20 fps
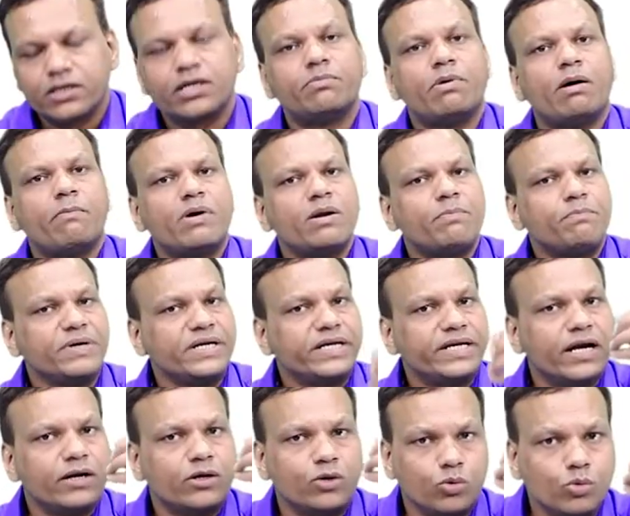Remember,
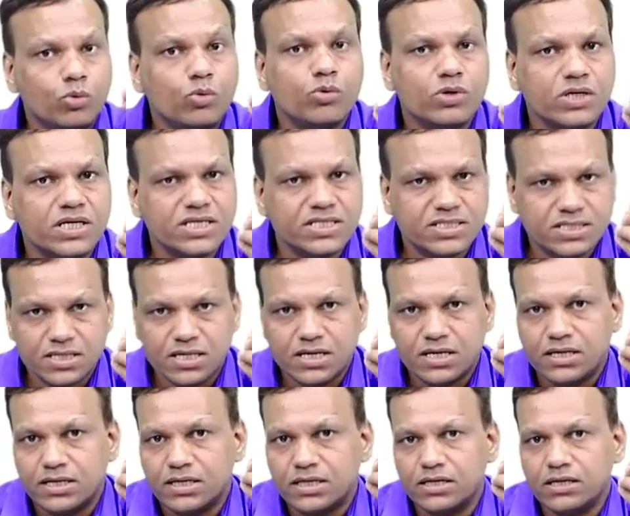beta 2 is
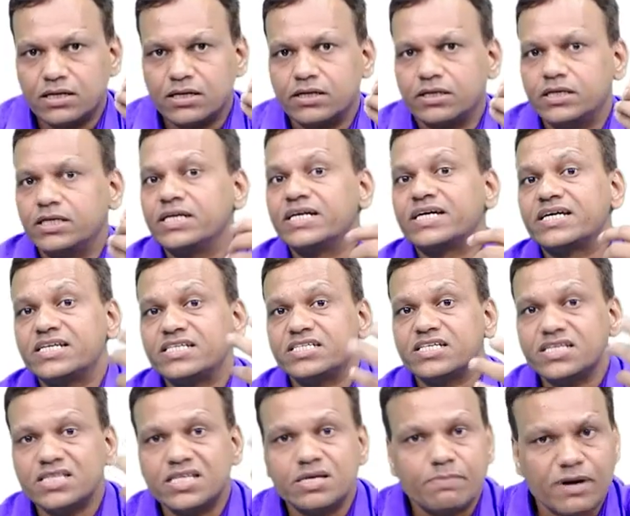
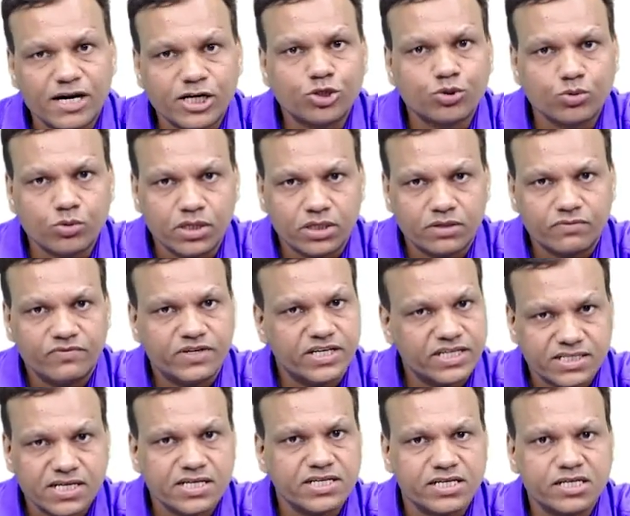increasing the blood sugar. We
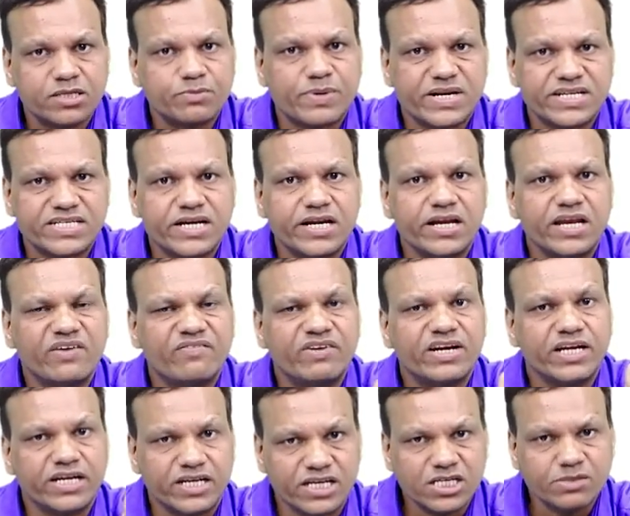discussed it is present in
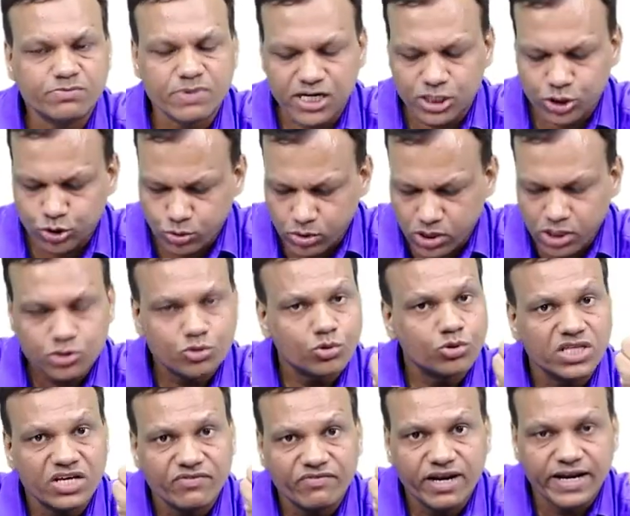liver, increased blood sugar.
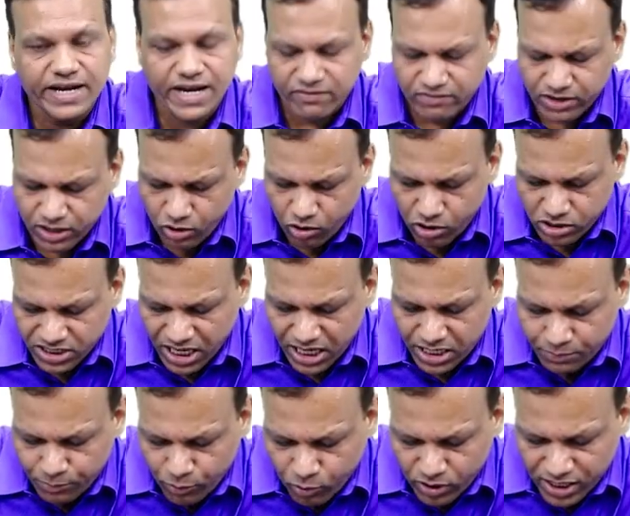So they will never cause
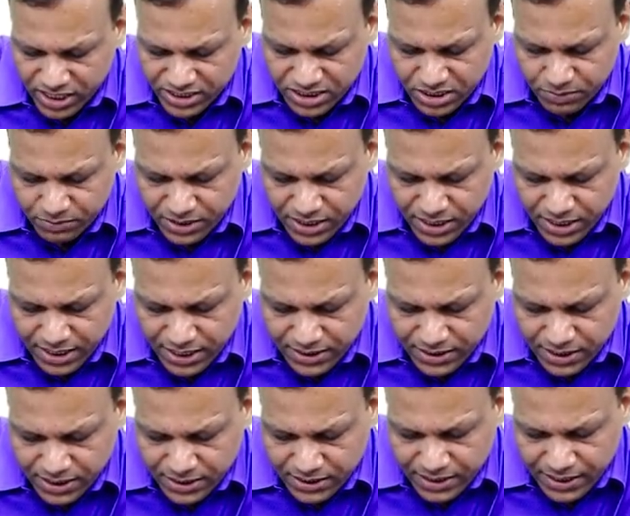hypoglycemia.
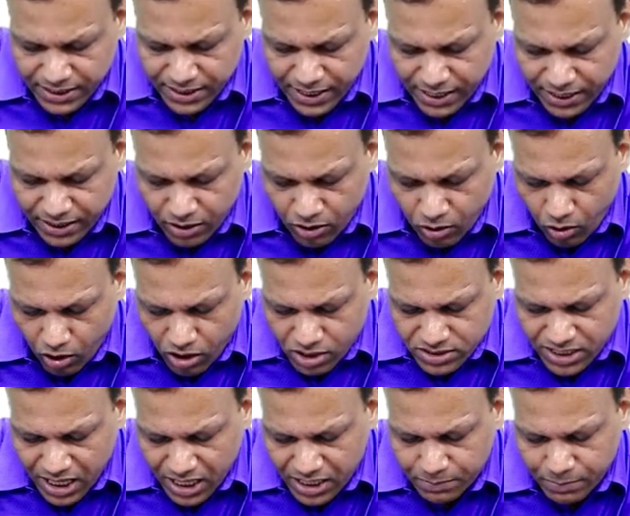Rather, they can
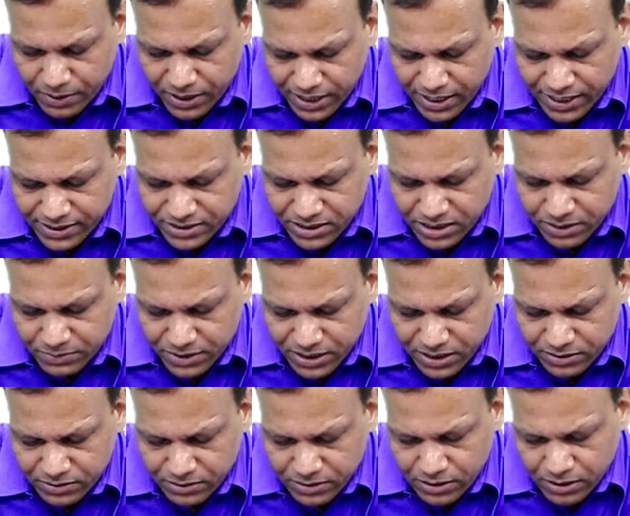cause
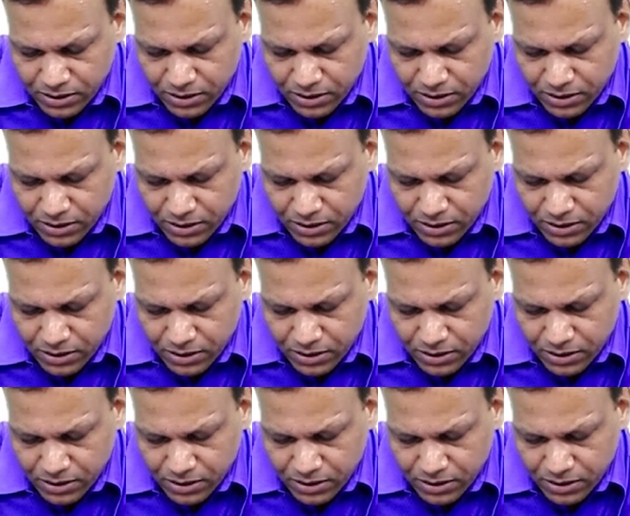hyperglycemia,